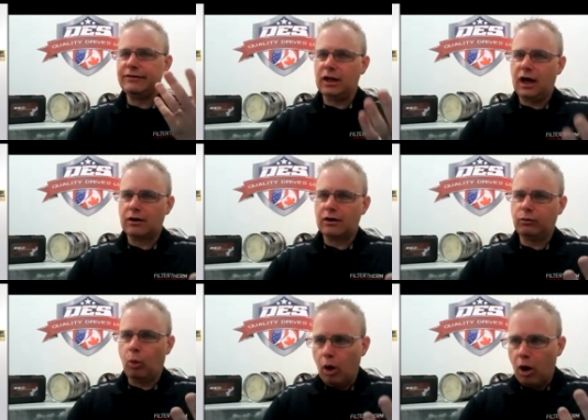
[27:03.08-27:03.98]
a lot of
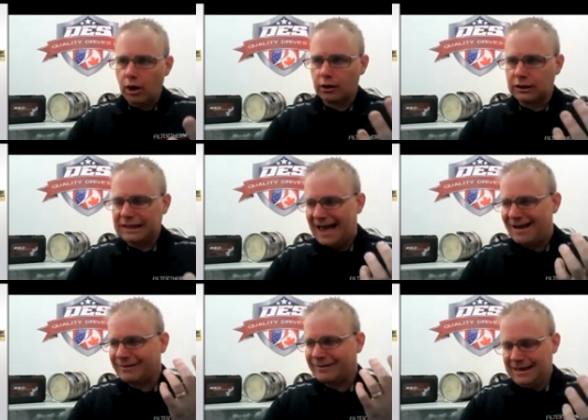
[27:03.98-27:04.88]
water
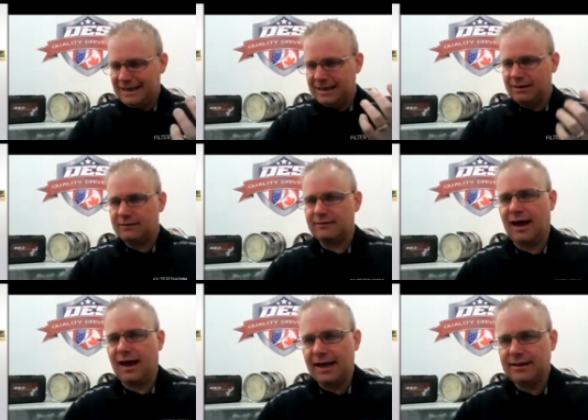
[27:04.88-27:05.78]
left
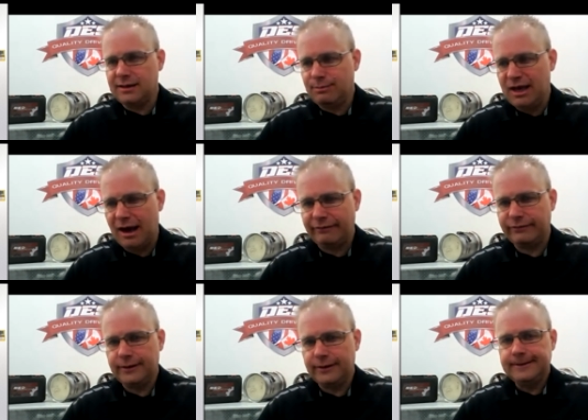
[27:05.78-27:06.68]
inside the DPF,
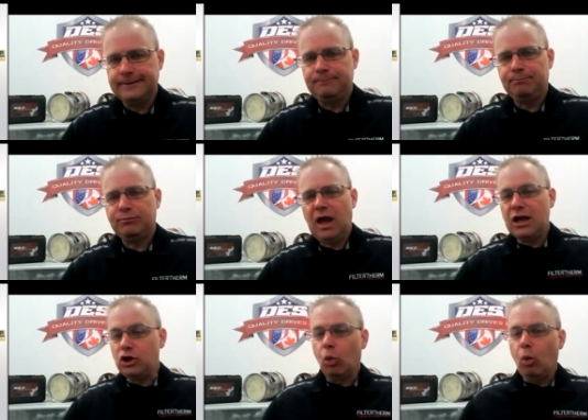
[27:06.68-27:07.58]

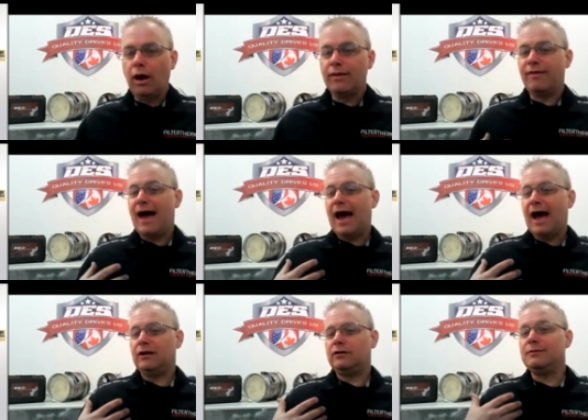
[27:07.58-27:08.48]
and you want that
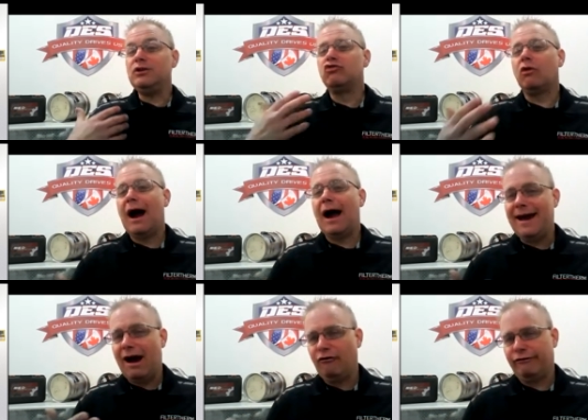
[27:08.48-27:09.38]
to be dried
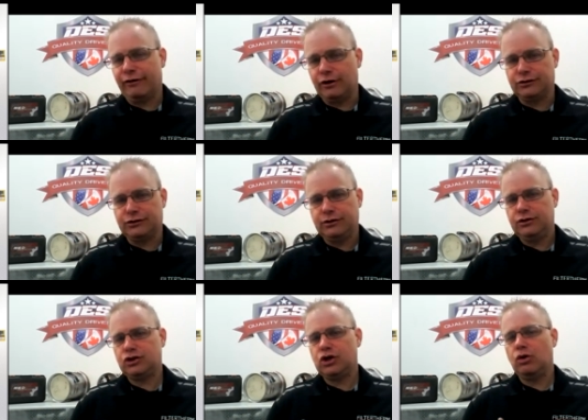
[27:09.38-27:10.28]
out first.
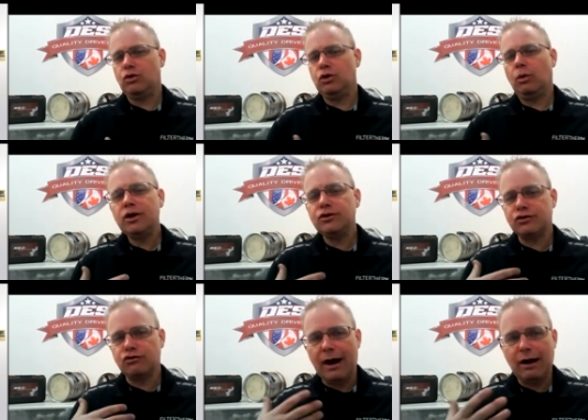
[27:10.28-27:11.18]
So you'll want to use a
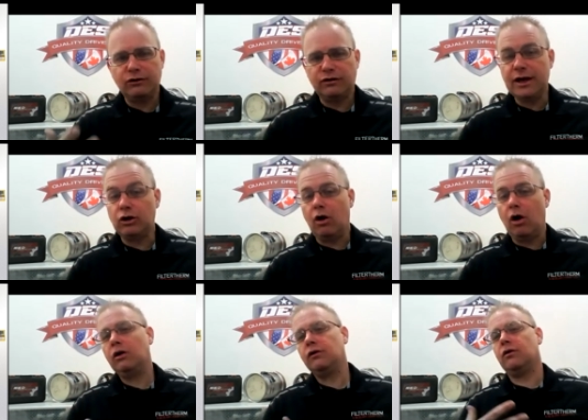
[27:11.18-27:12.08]
dry out cycle
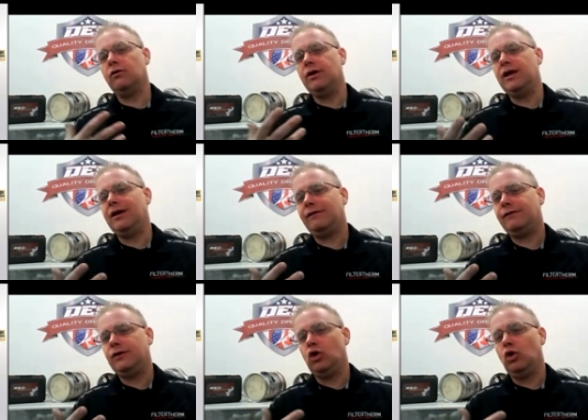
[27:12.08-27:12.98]
also if
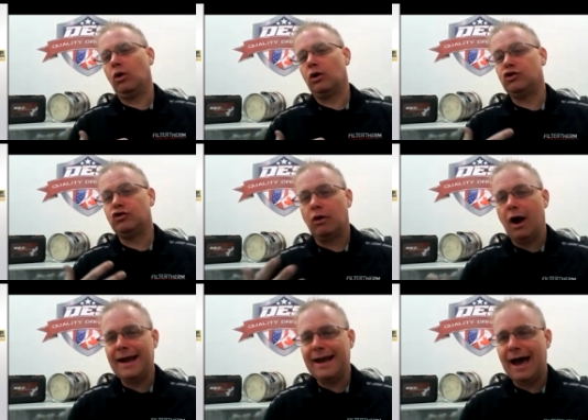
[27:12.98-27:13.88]
you're
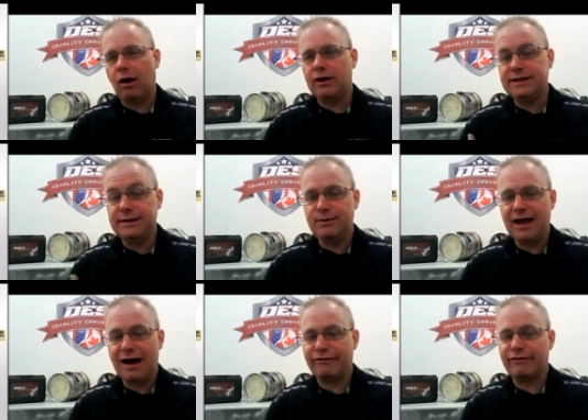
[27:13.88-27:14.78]
drying out a
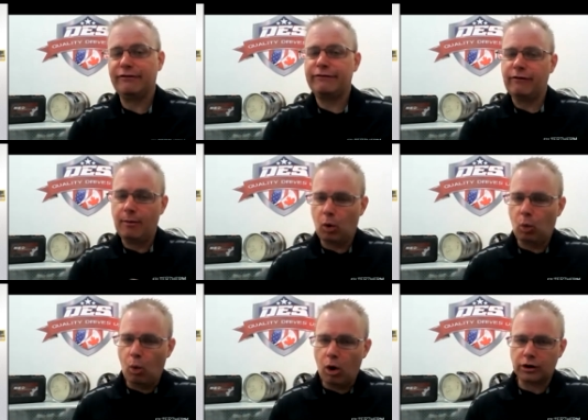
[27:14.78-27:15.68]
DPF from a
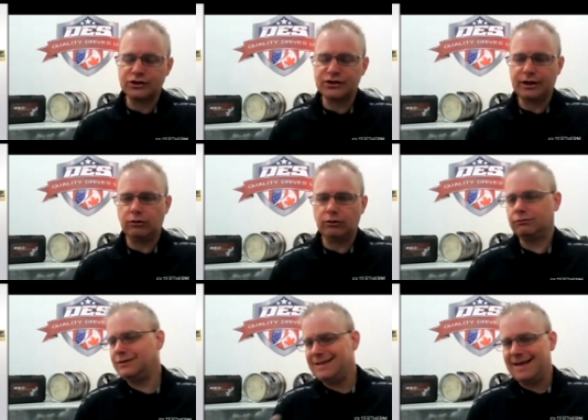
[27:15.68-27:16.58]
water cycle
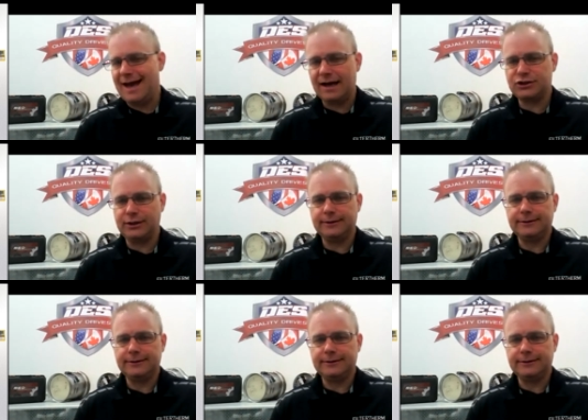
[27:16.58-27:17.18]
de-ashing.